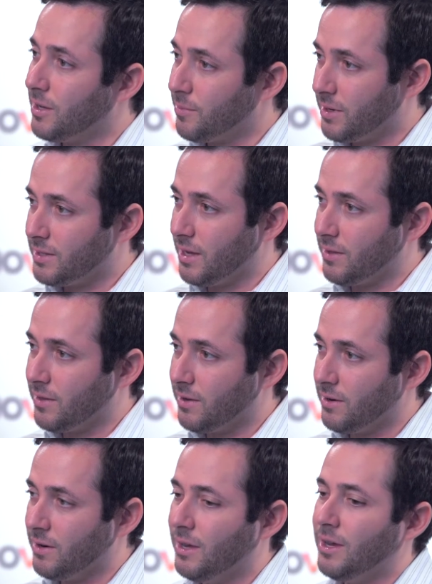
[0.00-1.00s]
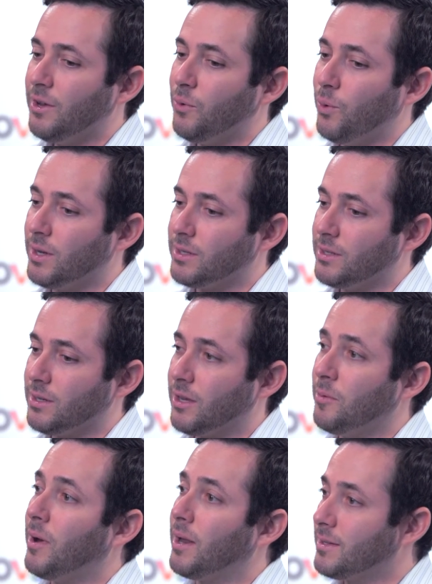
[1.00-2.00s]
companies out there want to
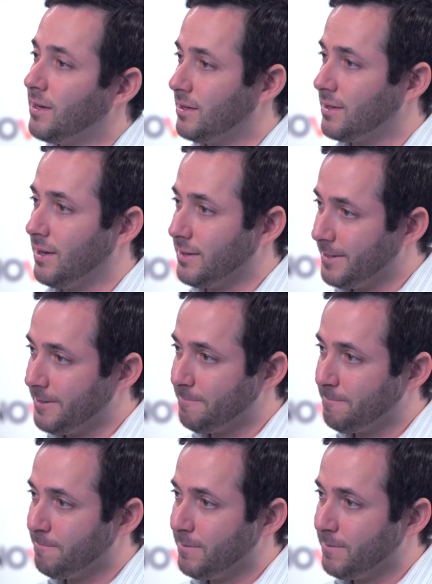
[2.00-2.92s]
commoditize content.